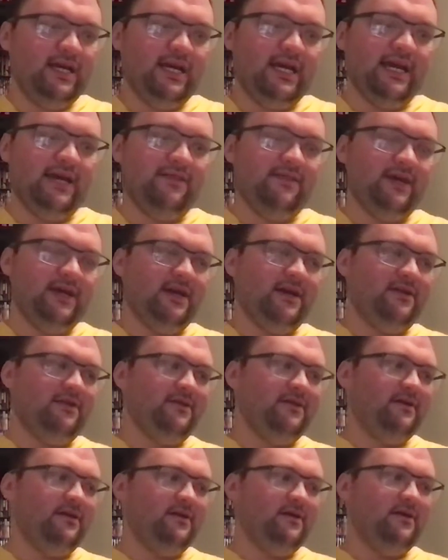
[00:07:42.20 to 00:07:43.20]
And
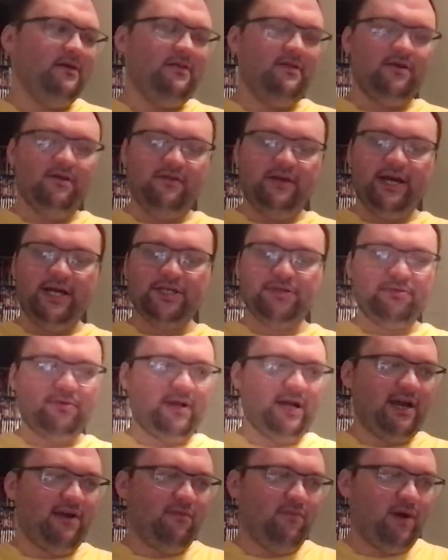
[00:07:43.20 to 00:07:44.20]
then the last one
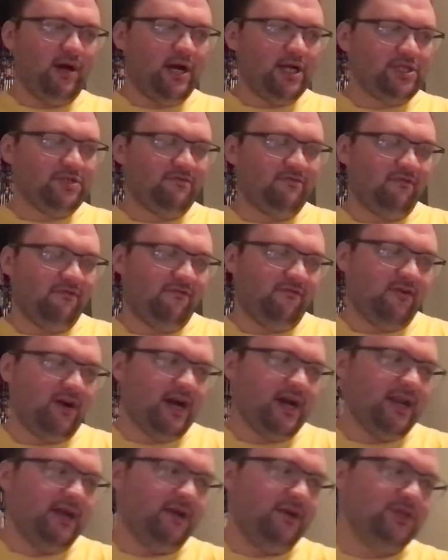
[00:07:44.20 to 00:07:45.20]
I watched for
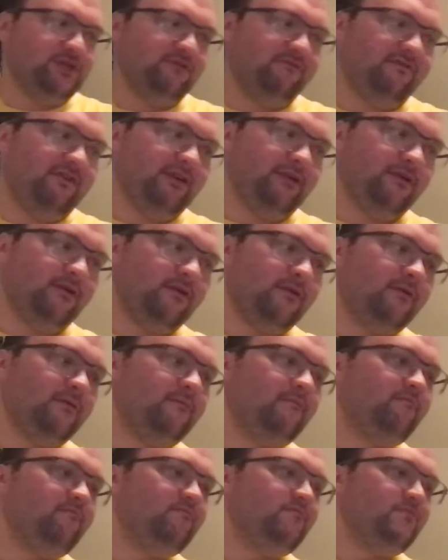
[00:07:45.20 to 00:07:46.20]
Friday because you figure
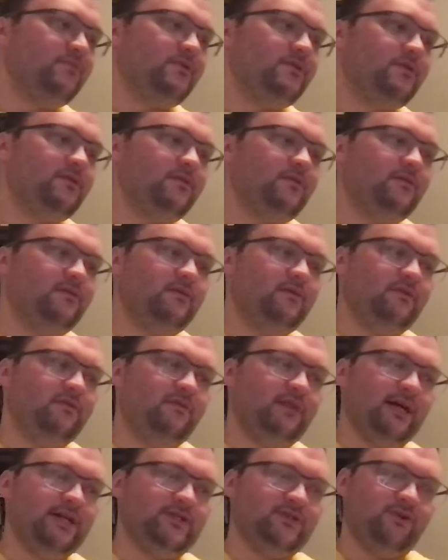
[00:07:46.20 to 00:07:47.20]

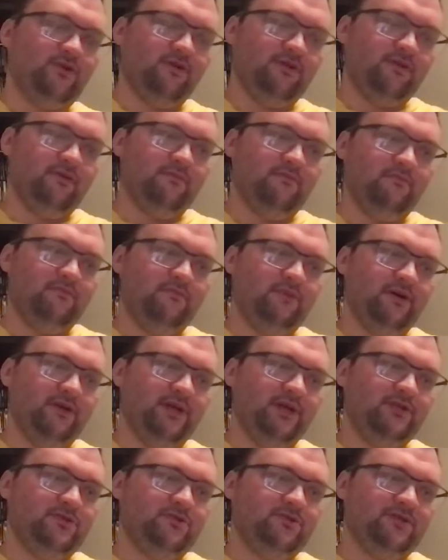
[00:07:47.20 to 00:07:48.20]
that's all the
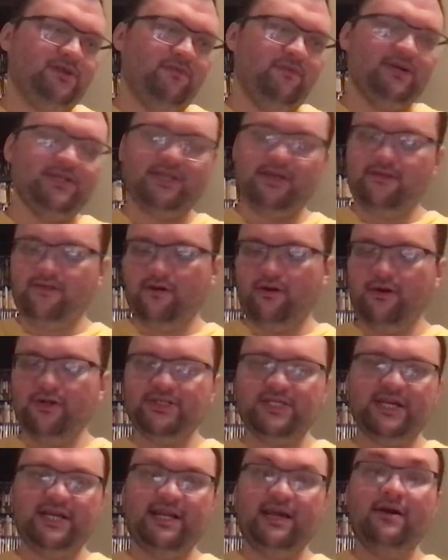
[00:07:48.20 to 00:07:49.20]
Monday, Tuesday, Wednesday,
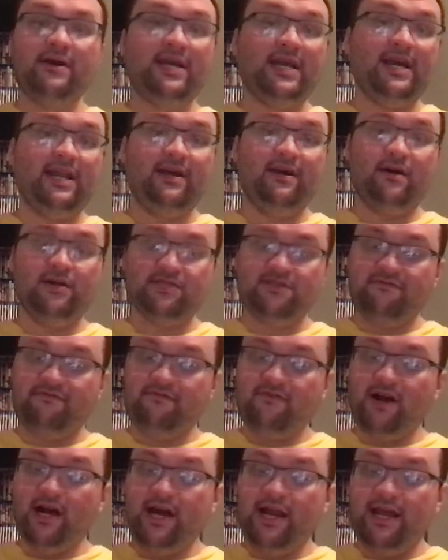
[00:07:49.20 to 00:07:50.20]
Thursday. Now getting on to
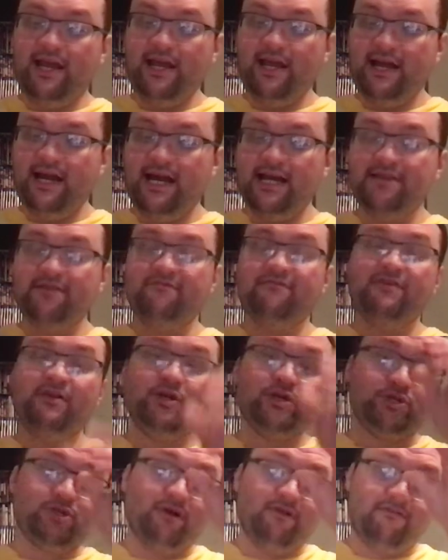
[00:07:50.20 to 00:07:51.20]
Friday, I had to
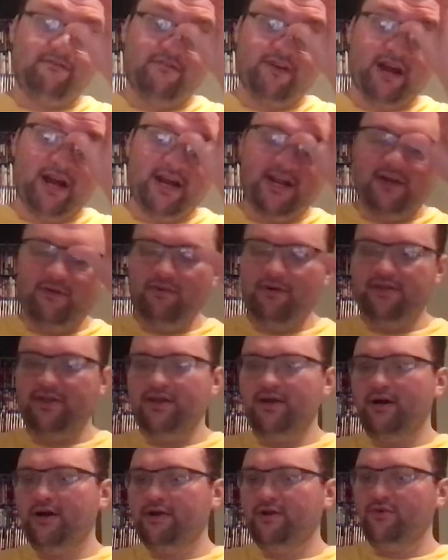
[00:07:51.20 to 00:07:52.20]
finish off Friday with an
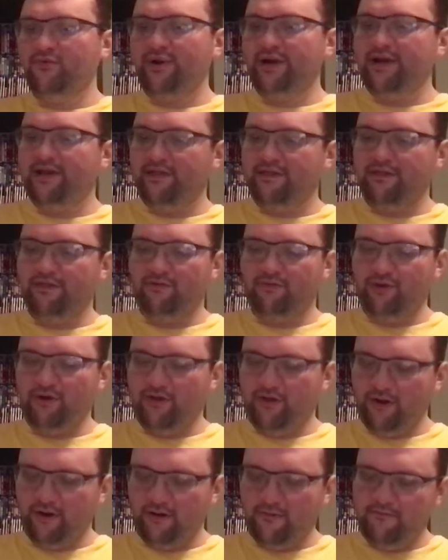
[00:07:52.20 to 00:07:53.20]
underrated
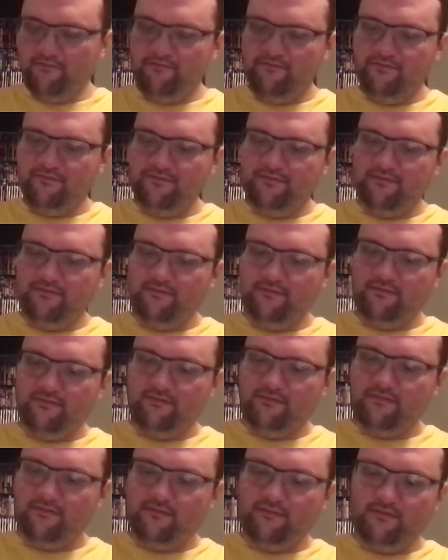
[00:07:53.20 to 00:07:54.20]
thriller
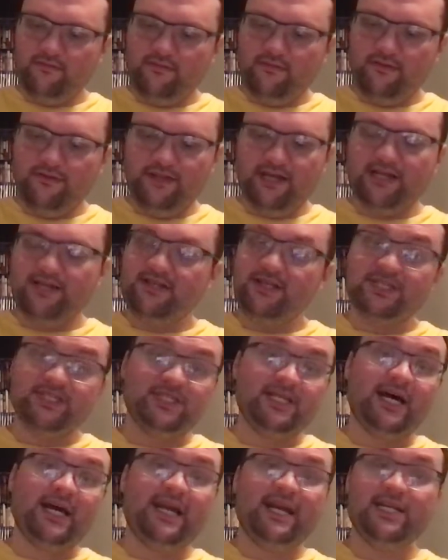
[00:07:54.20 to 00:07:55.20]
that does
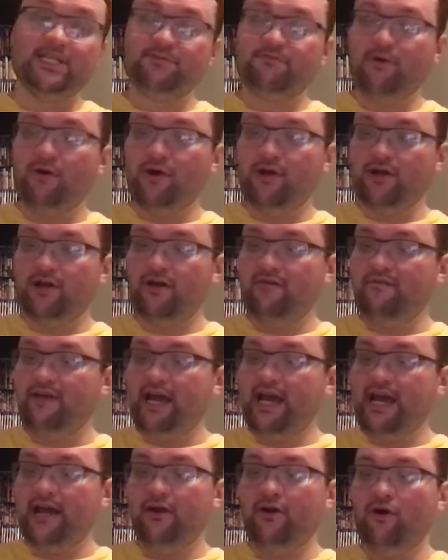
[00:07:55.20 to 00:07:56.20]
not get spoken of
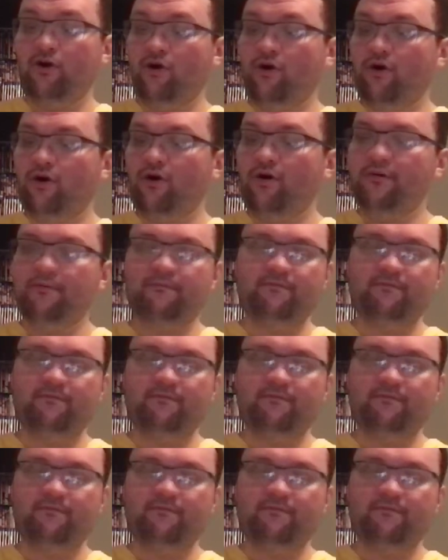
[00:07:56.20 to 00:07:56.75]
at all.